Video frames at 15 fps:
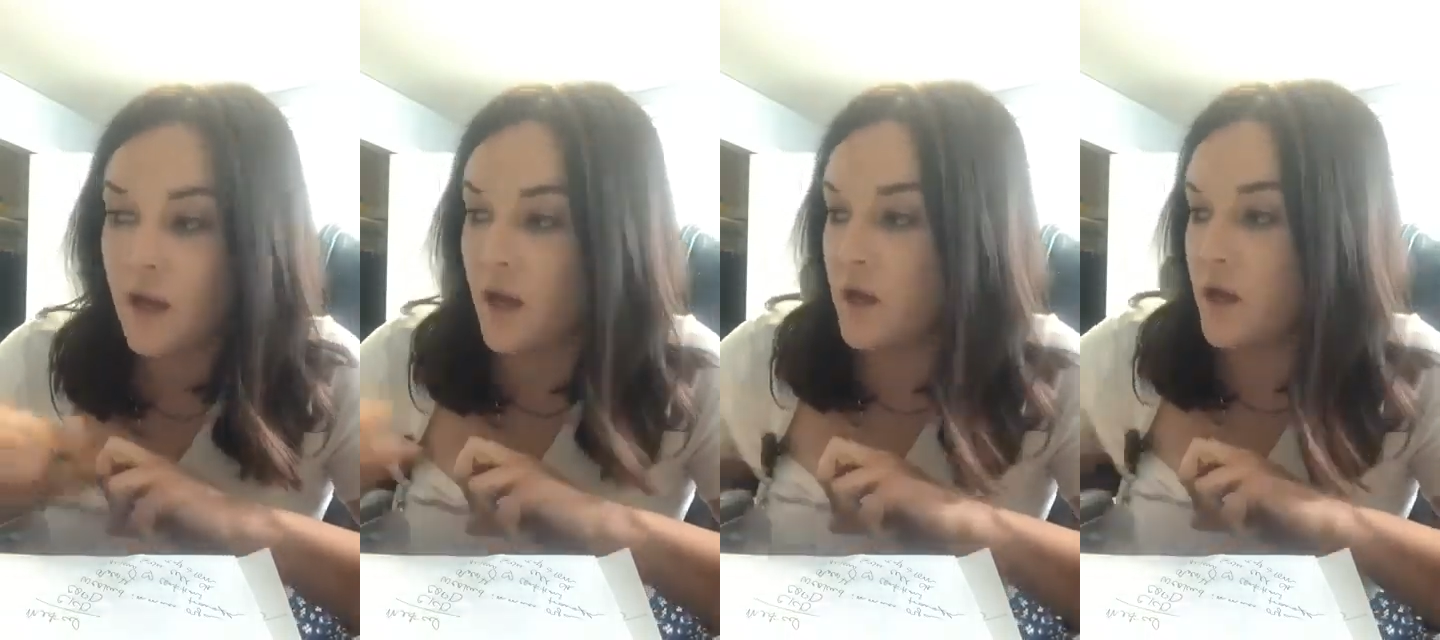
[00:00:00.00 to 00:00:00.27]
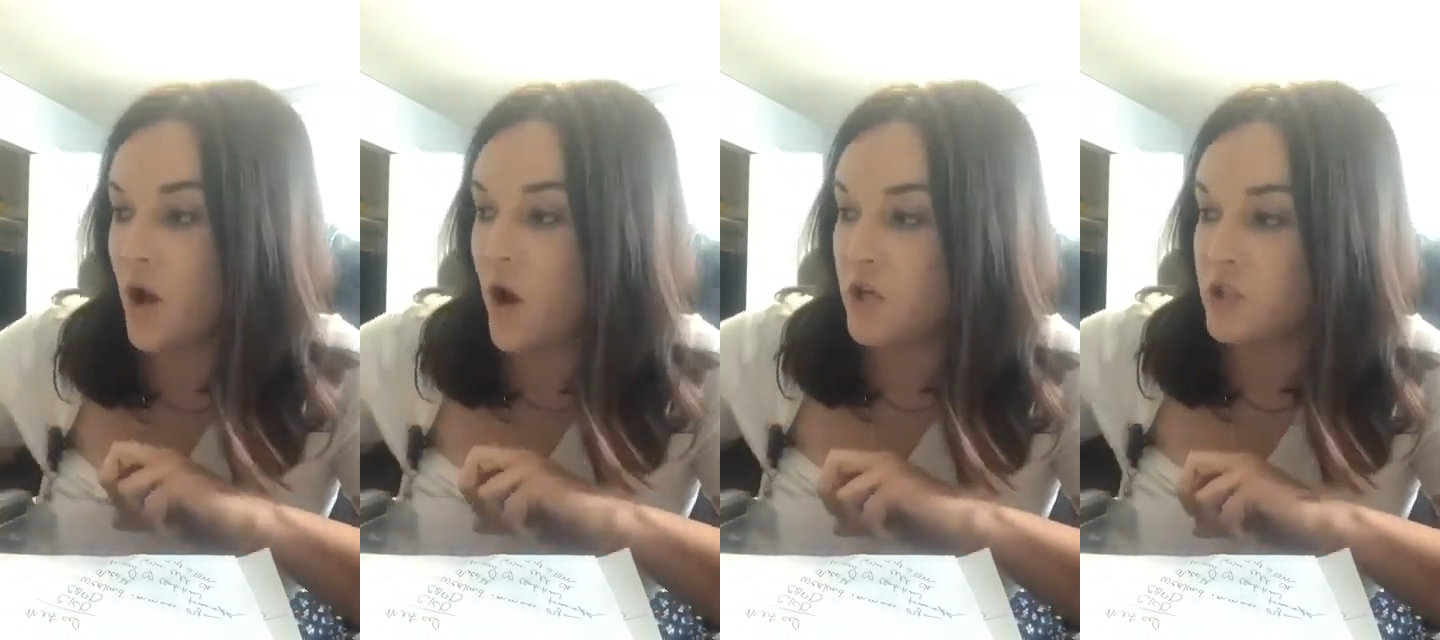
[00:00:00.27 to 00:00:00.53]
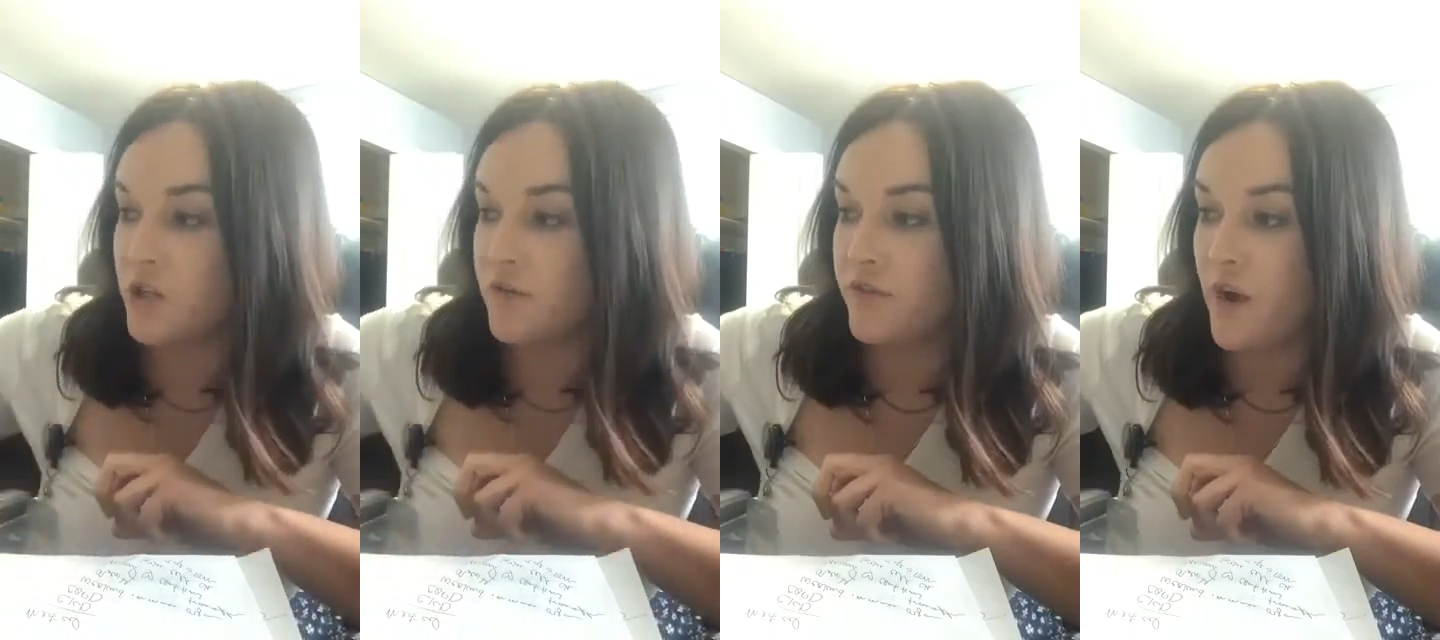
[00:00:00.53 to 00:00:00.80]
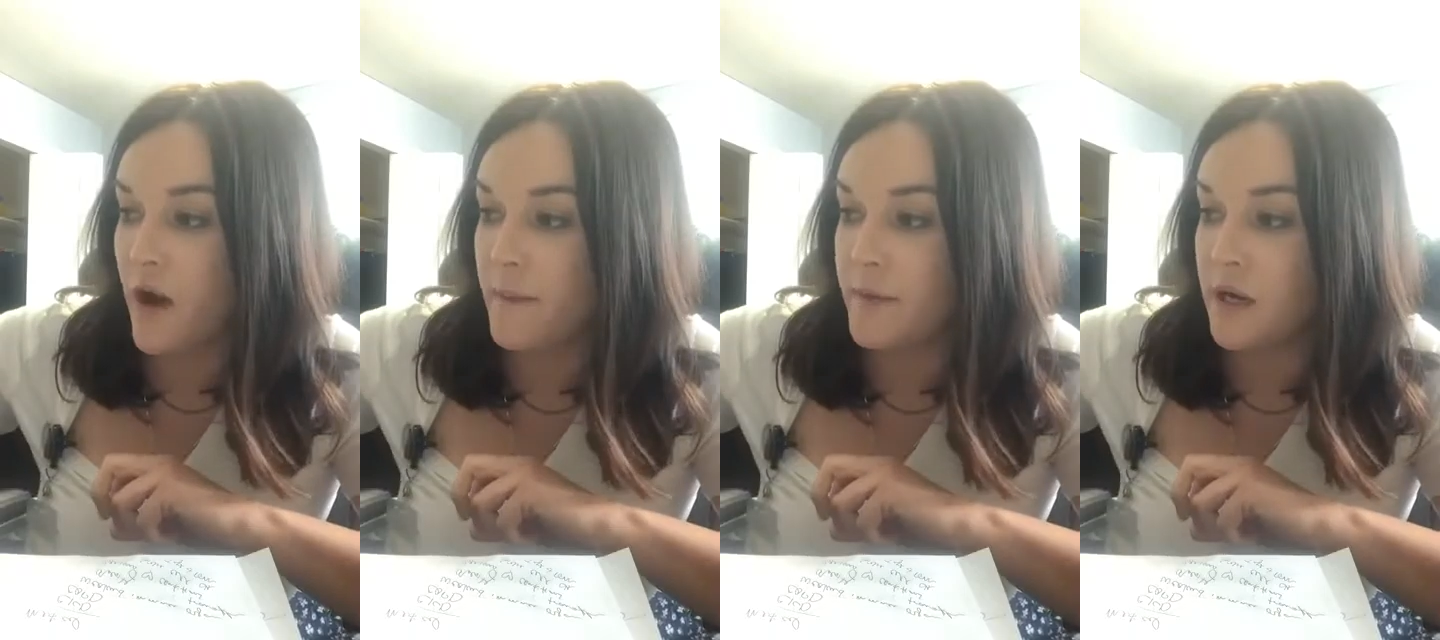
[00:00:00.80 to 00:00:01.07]
and nausea,
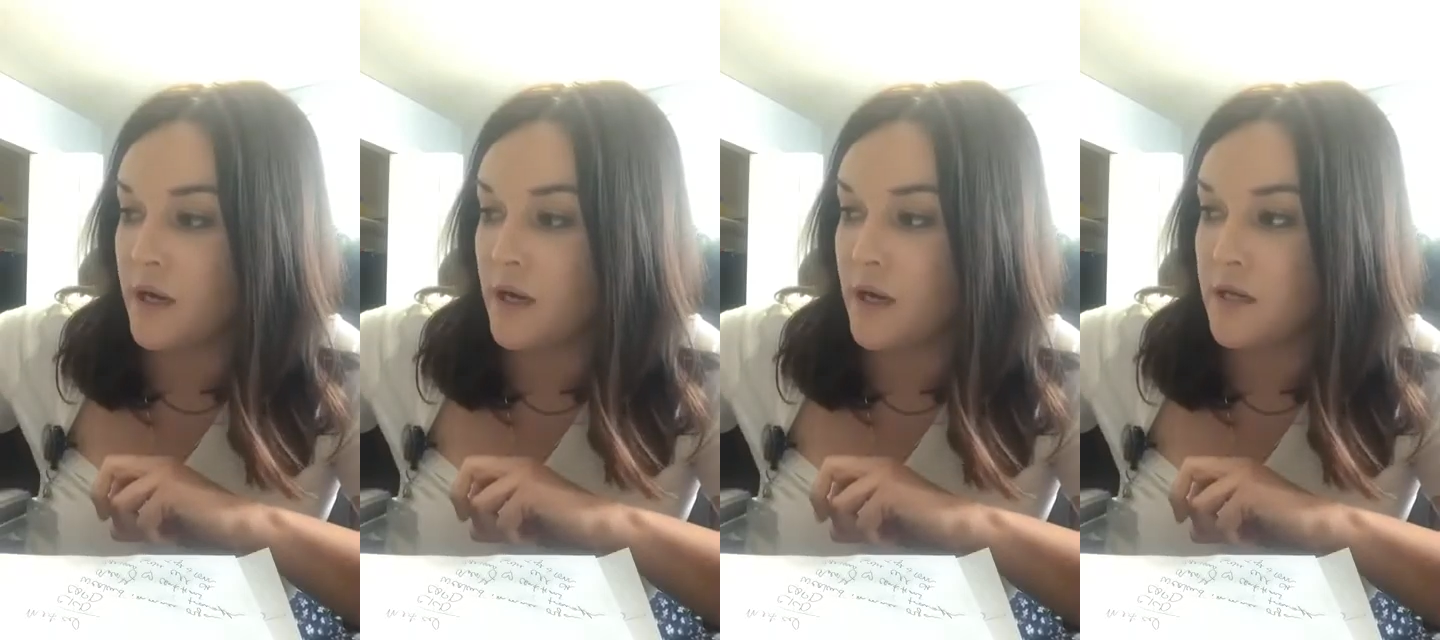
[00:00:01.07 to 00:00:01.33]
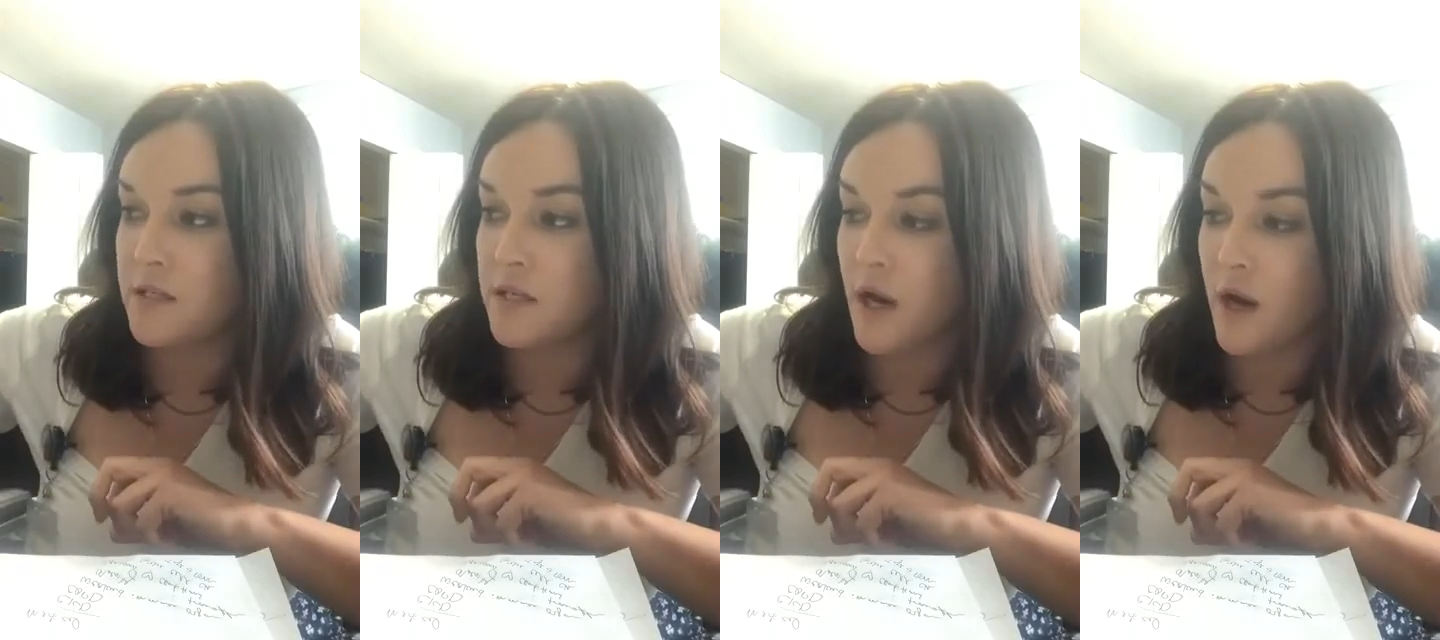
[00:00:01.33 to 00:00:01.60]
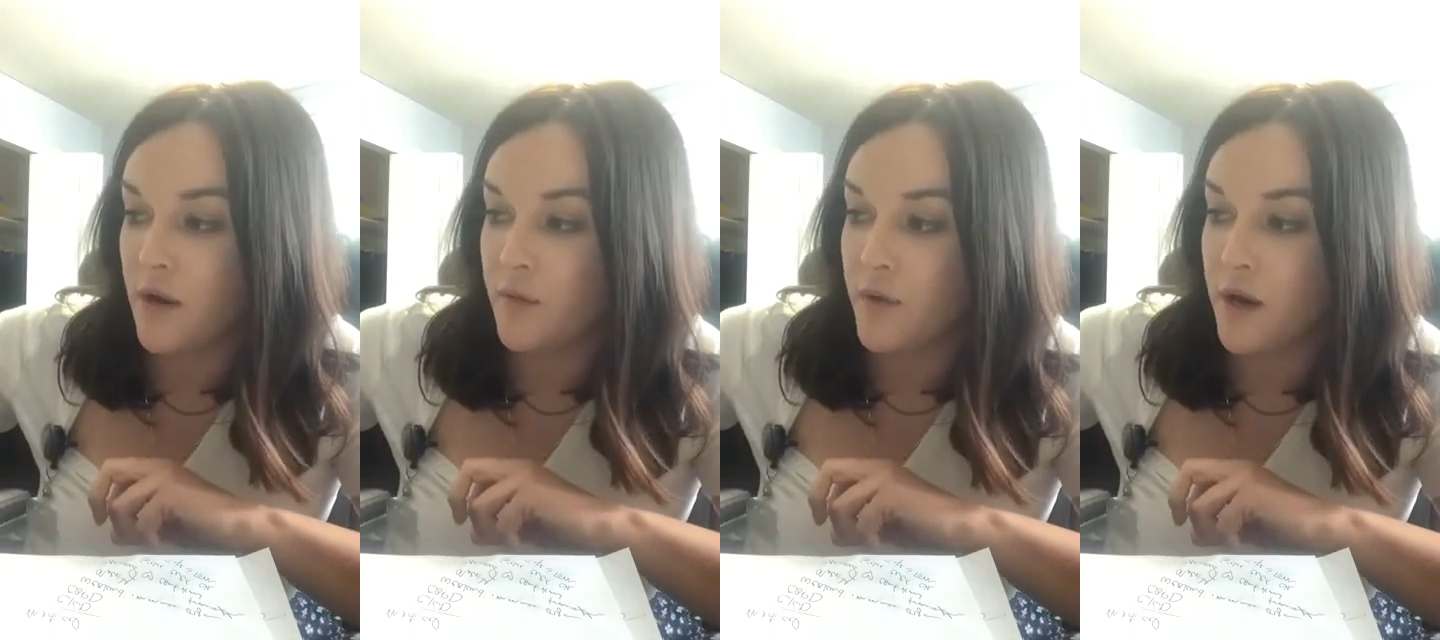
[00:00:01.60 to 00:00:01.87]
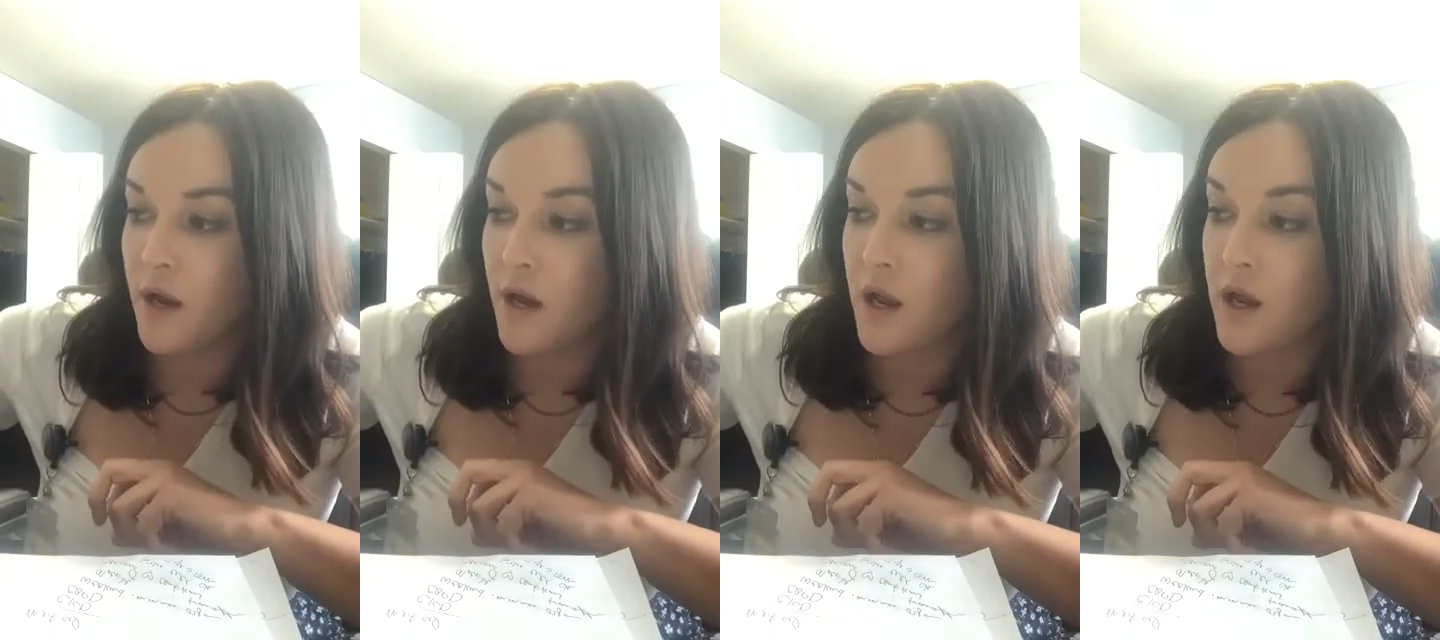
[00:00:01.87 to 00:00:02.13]
vomiting, and diarrhea.